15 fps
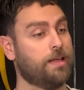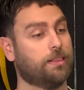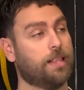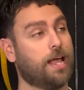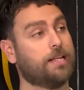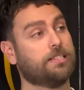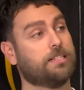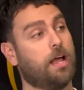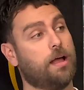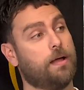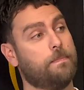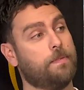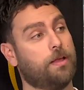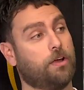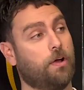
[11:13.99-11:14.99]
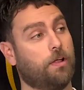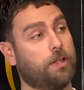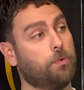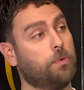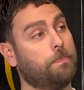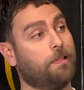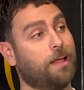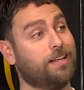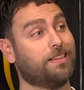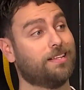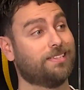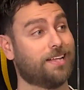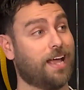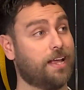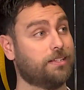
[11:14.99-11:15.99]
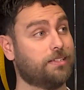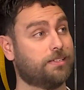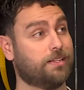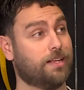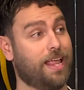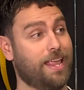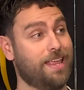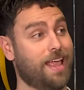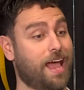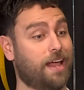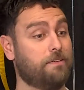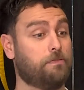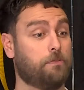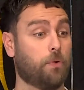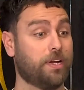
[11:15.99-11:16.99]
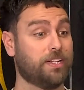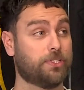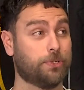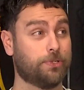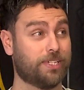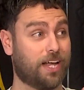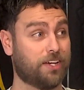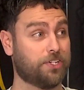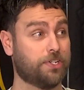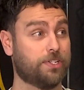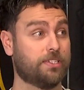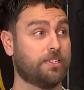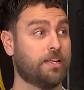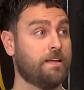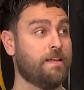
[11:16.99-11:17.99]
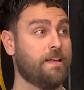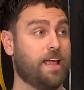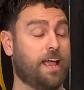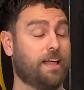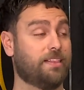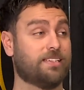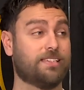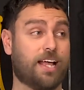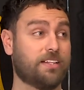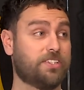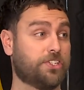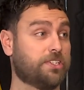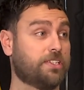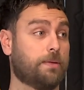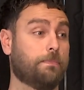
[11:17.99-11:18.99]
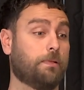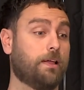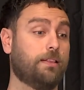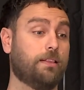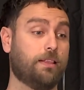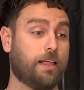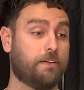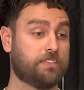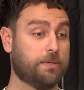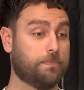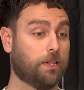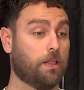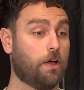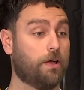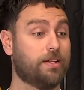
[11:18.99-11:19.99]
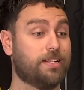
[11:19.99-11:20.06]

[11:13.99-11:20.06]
Last time Collingwood played the Saints, he had 42 touches, and the Saints just completely left him alone.